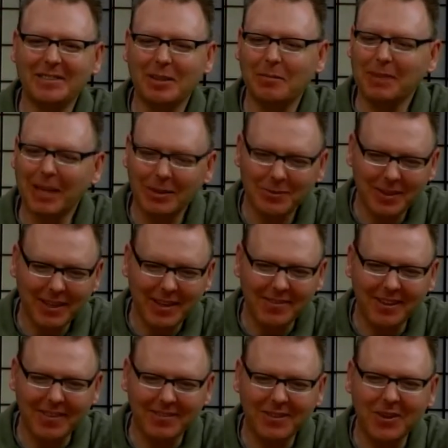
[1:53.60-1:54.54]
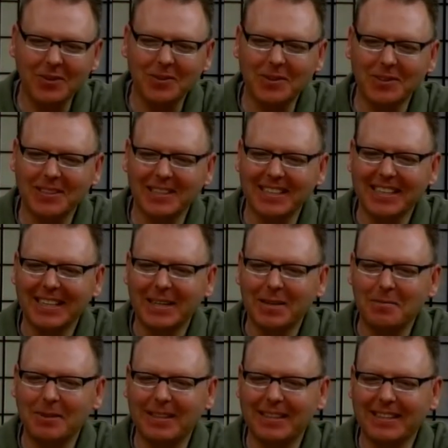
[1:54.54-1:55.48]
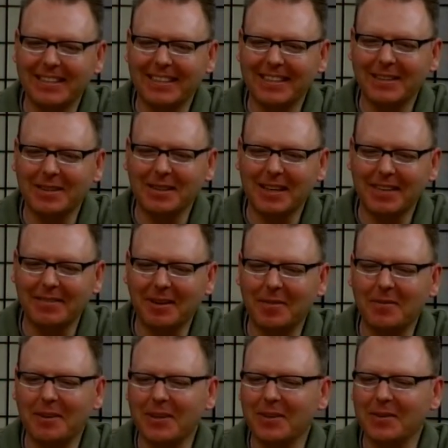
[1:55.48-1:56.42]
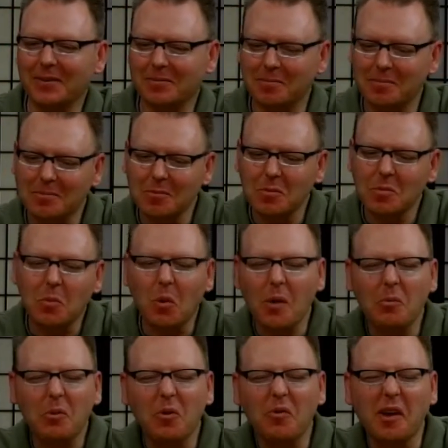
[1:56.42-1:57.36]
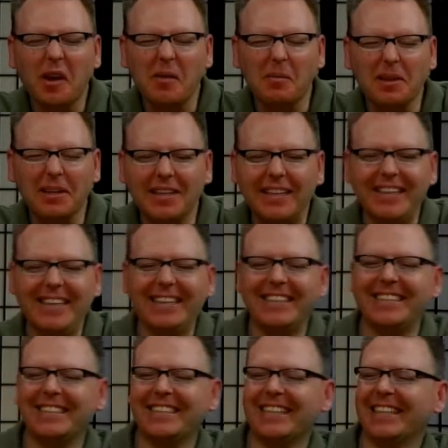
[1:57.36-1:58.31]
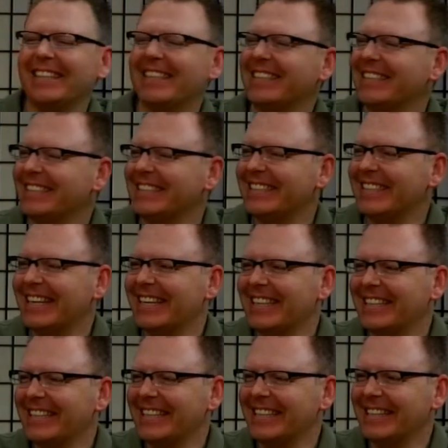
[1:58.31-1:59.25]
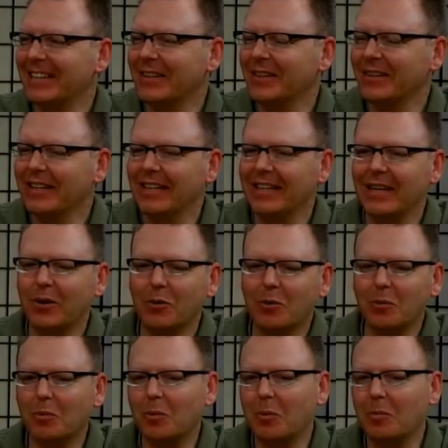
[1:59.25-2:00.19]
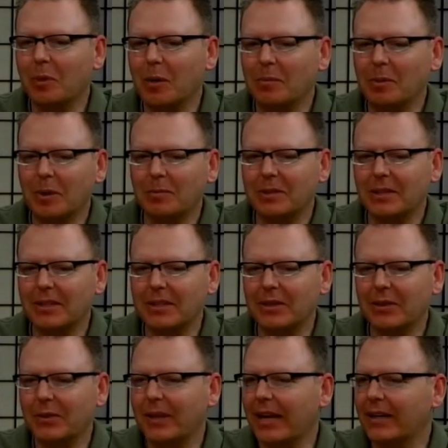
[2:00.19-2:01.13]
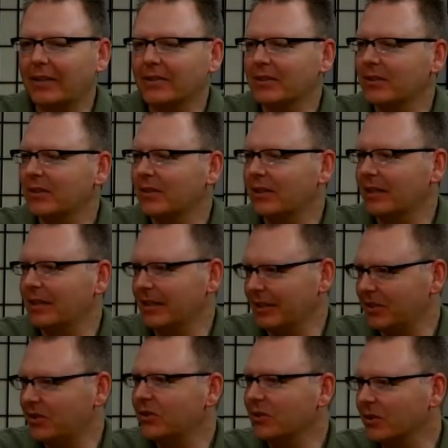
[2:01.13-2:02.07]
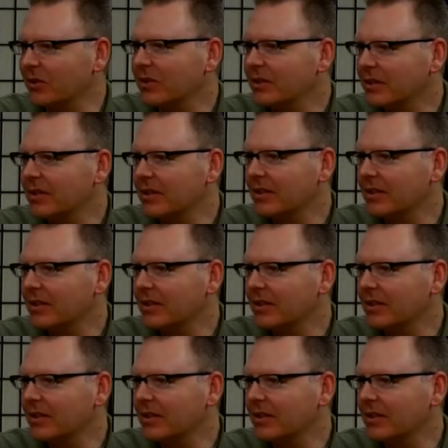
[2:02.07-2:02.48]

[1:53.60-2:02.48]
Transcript: Sometimes we have leftovers, but I figure one per family is the idea there. We'll bump up to 2,000 on an Easter